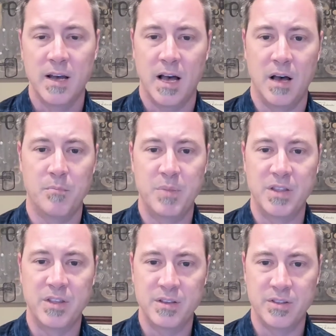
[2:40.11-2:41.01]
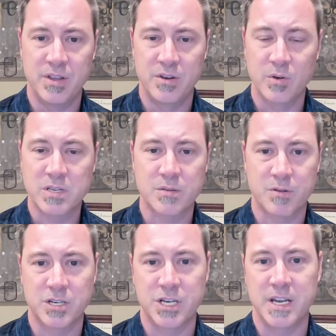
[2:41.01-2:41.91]
Um, but the, the noise
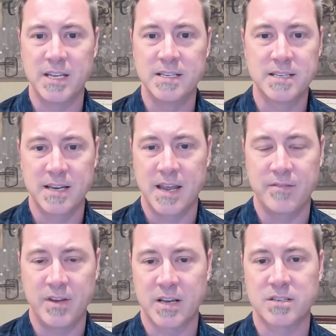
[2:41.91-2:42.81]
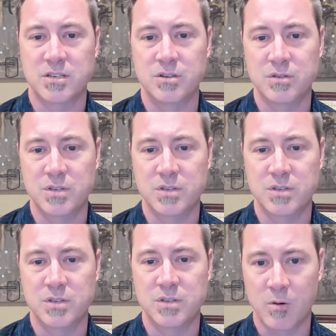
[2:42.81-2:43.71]
suppression is an AVX2
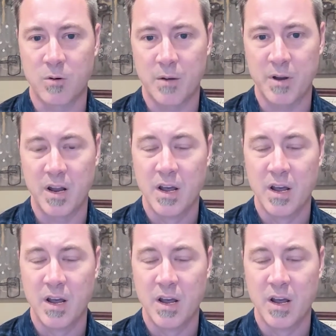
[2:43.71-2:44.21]
CPU requirement.